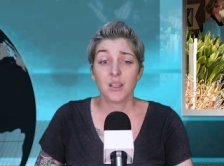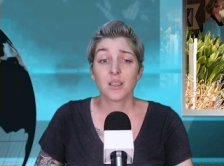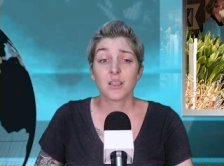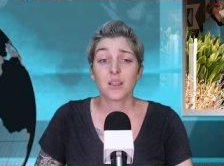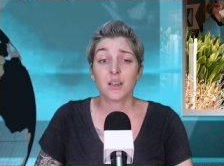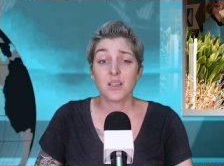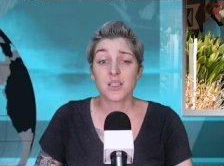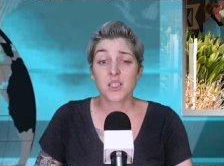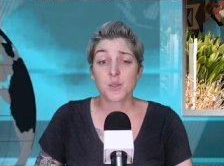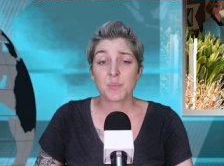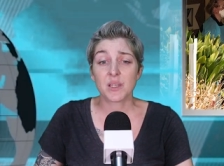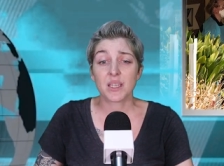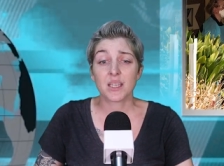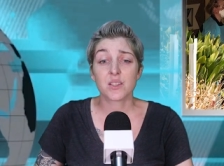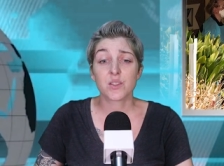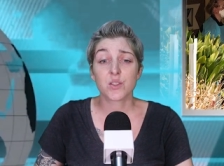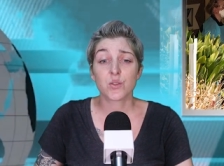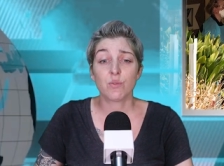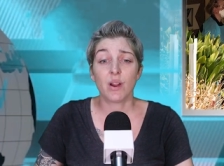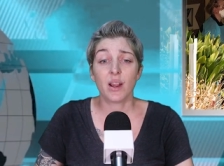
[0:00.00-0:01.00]
Gasping
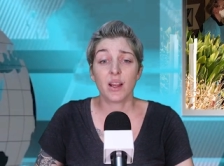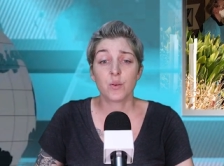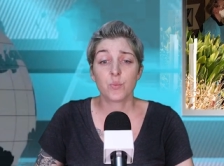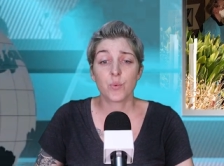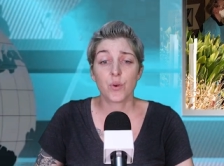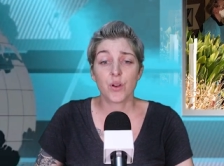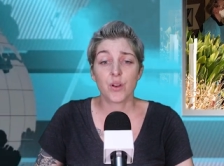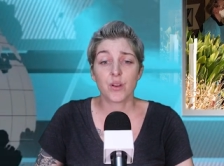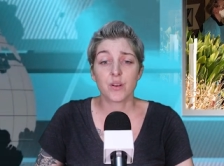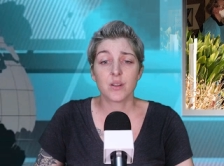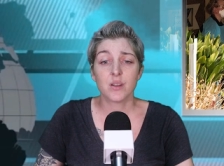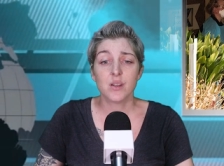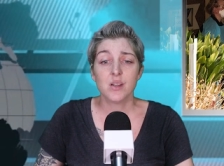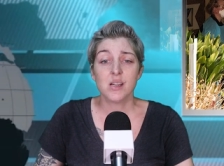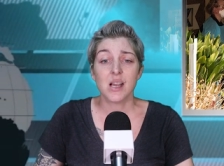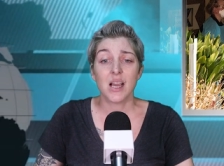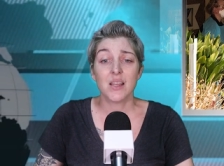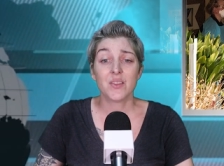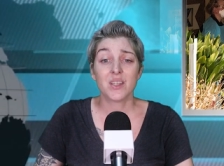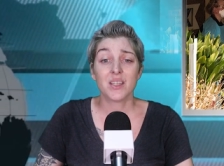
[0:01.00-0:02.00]
is the right word,
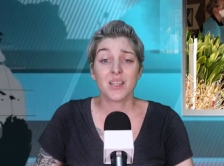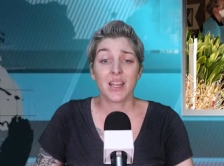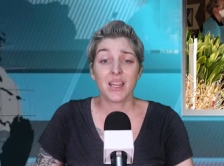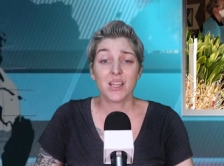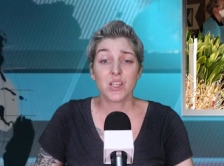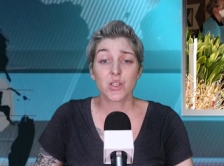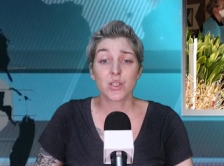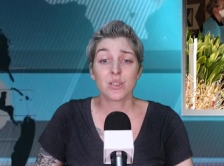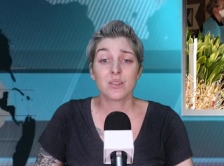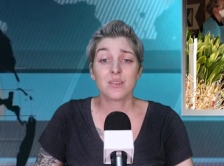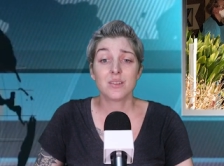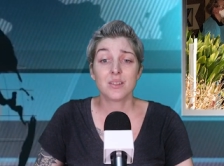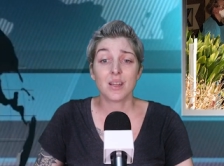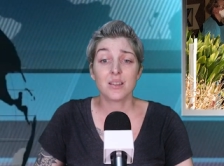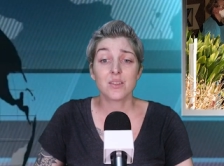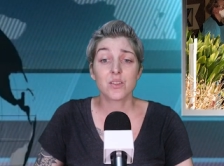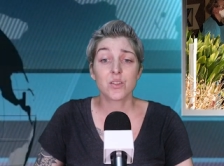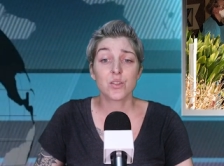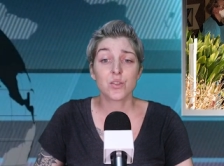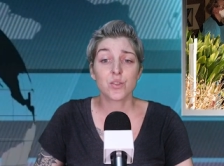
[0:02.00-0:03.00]
and the nation
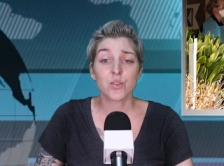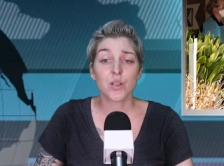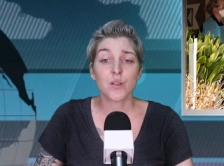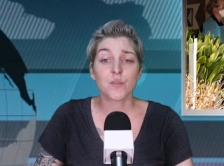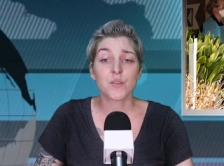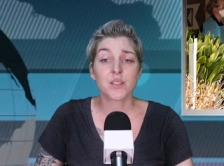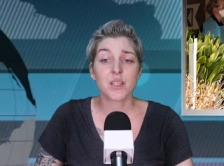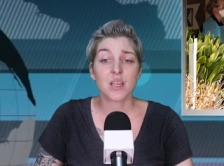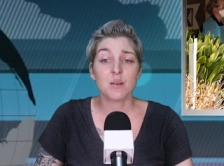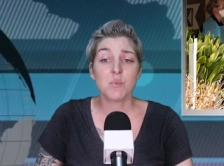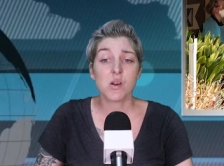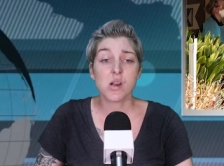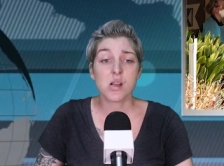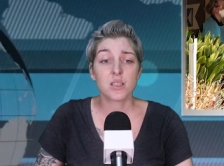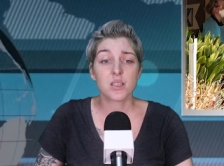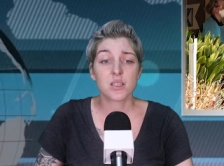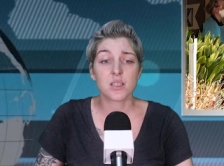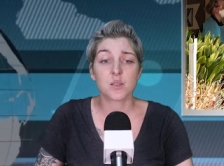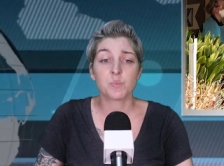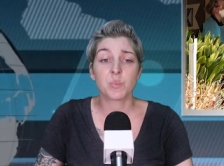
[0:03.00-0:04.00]
does deserve some
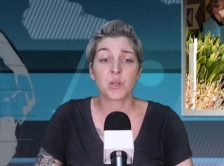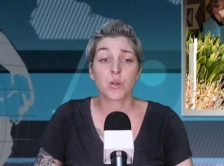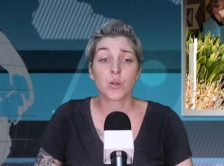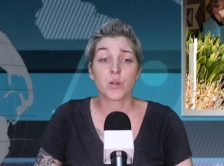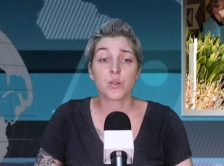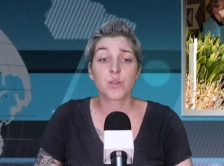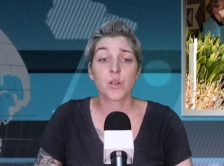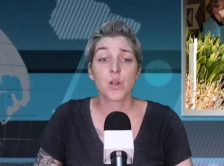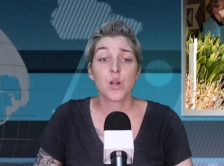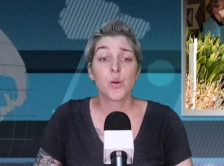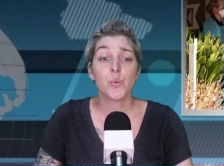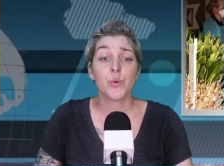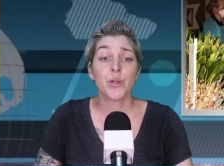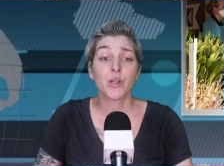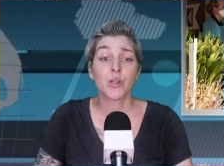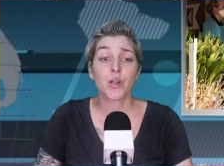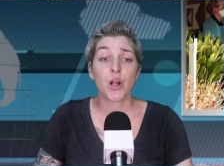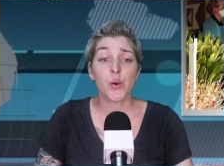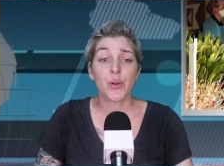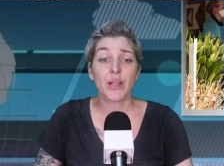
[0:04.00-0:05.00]
answers because we're
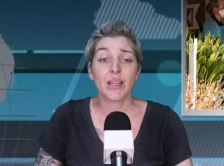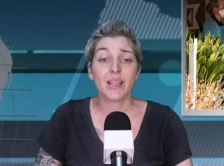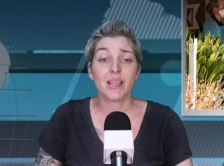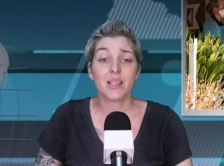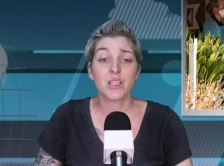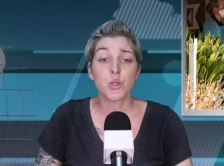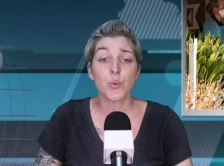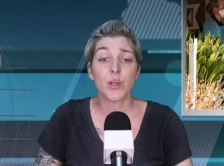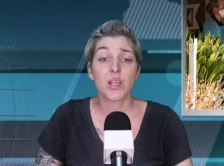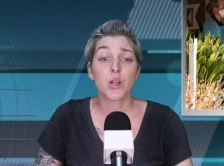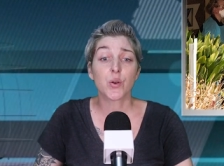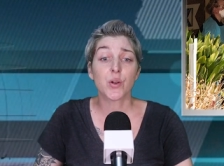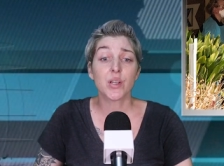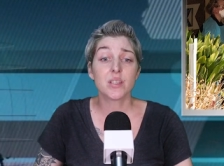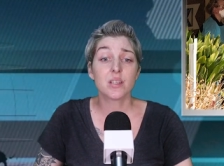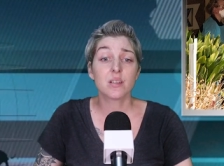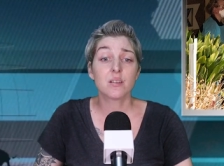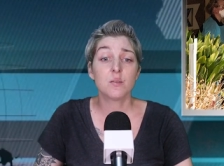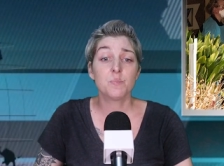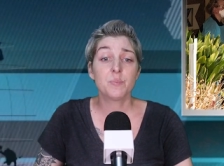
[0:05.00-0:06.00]
going into a
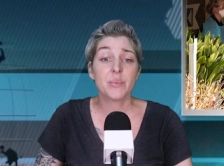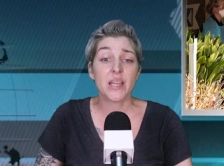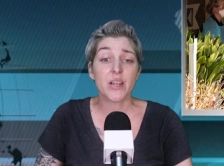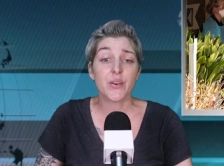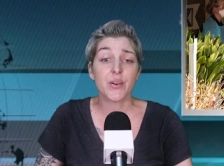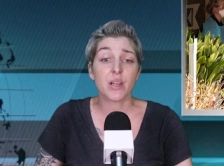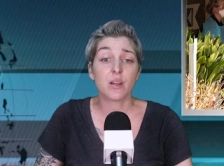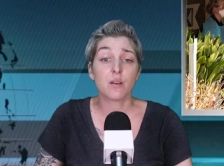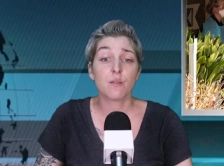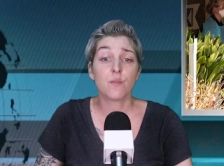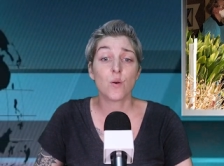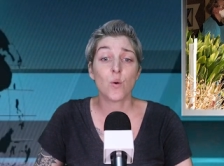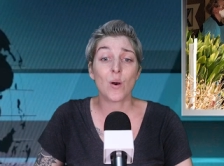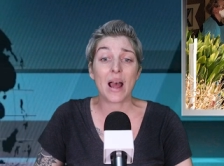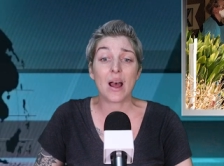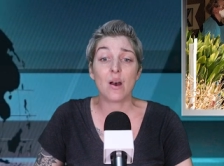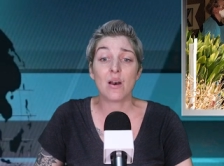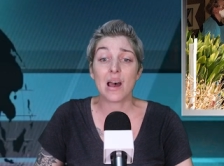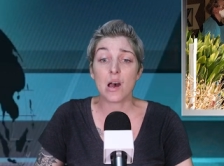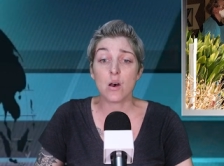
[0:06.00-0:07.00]
critical period for
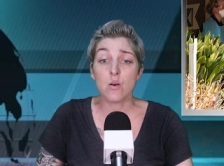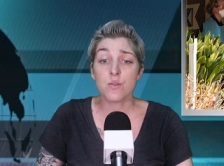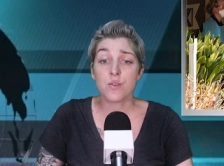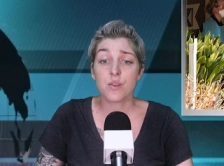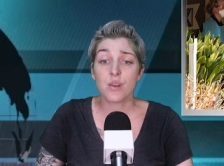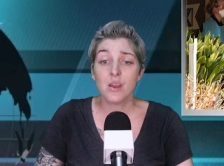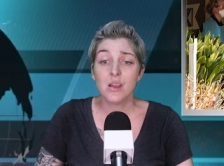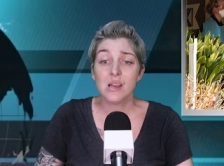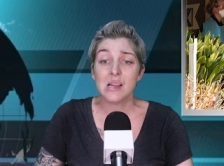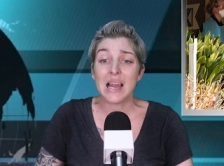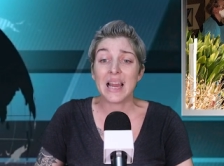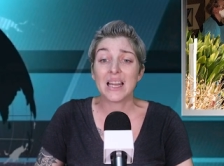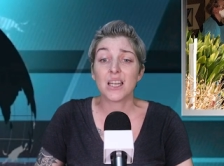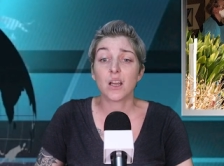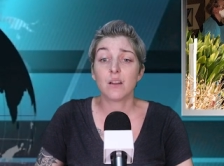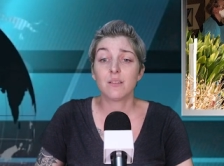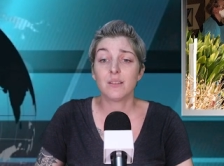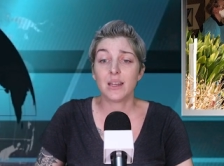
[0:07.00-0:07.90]
our health and our